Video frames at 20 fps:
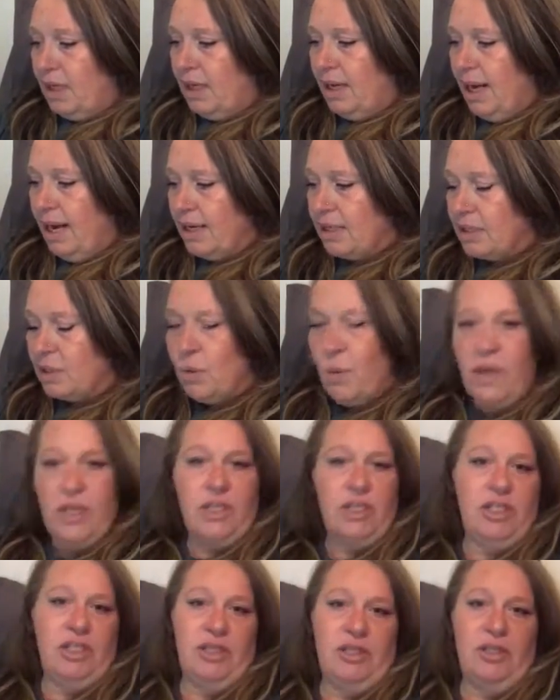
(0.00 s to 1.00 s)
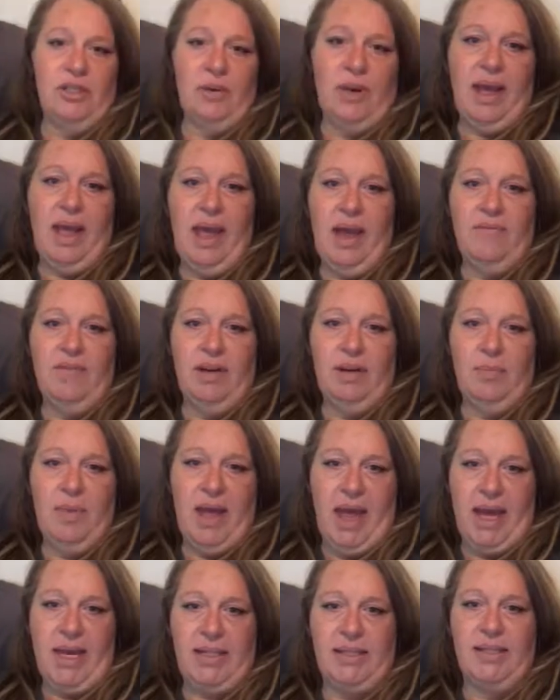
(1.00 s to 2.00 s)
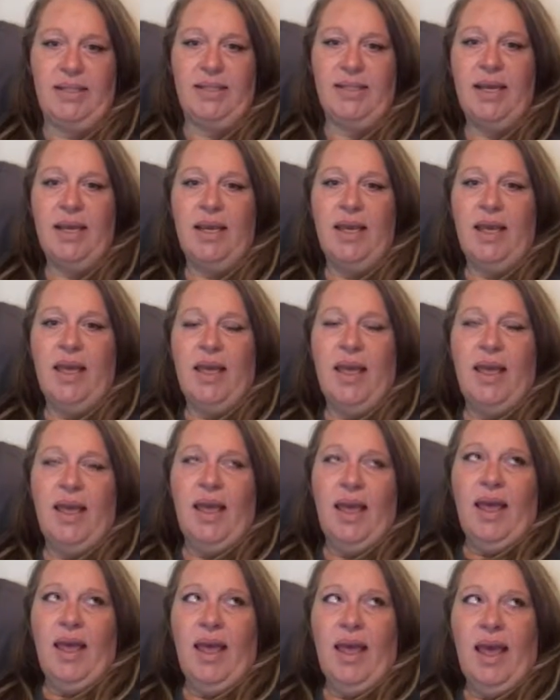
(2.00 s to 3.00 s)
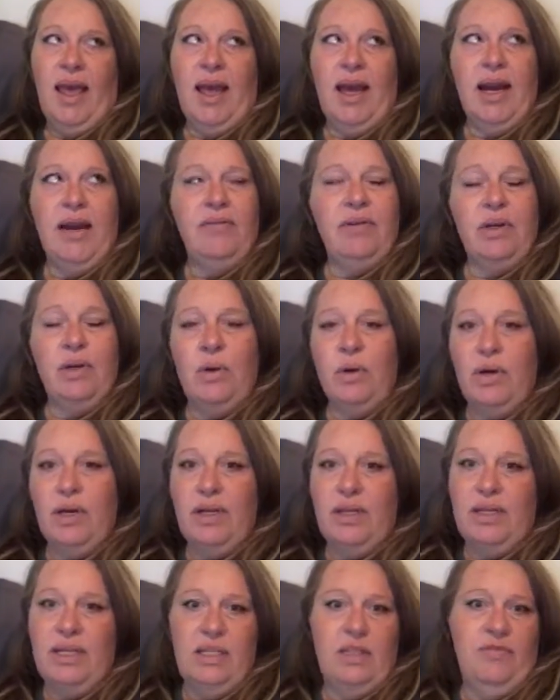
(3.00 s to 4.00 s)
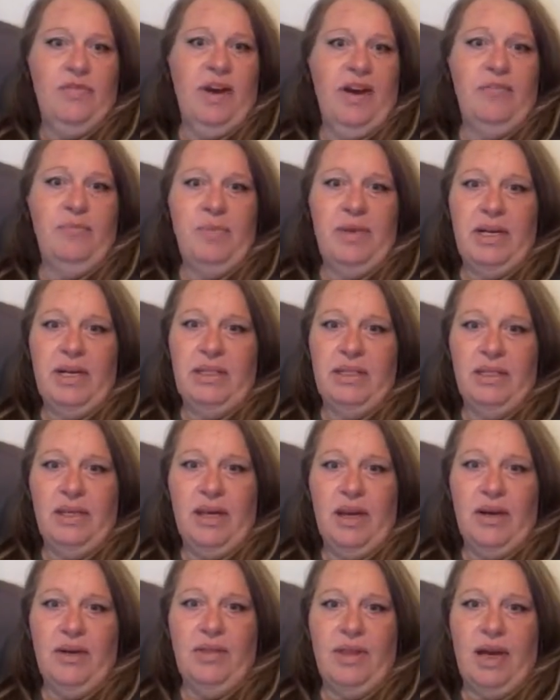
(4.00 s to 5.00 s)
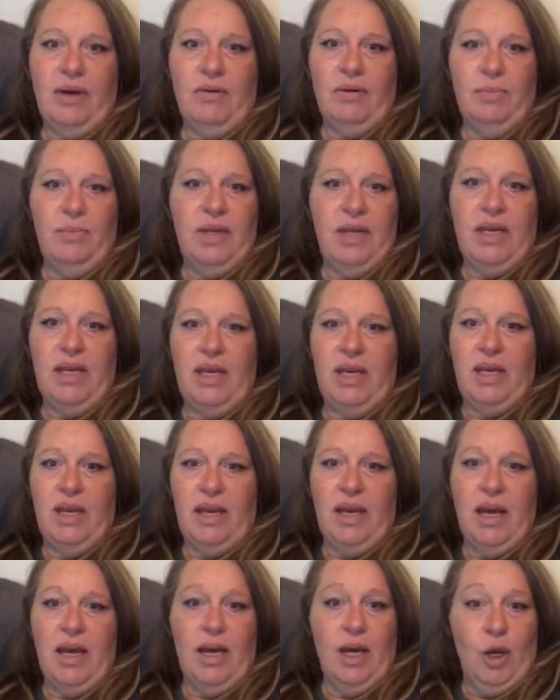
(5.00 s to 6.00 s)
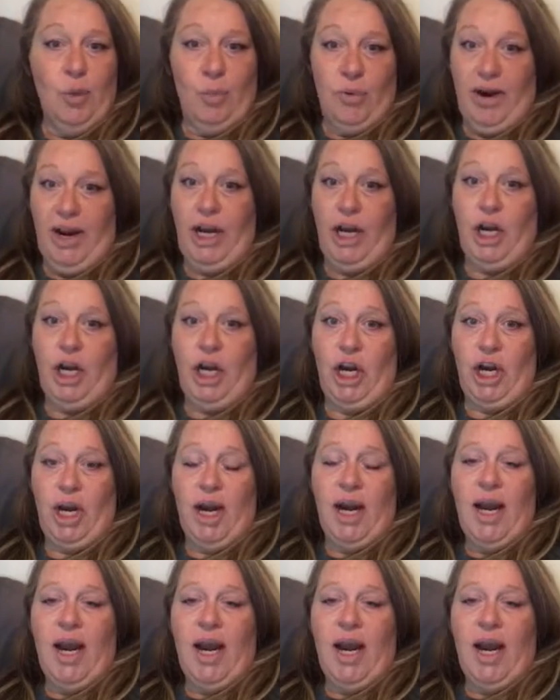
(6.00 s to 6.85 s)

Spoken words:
Next question, do I have any pets? Had I recorded this 5 minutes ago, that would be a no-brainer.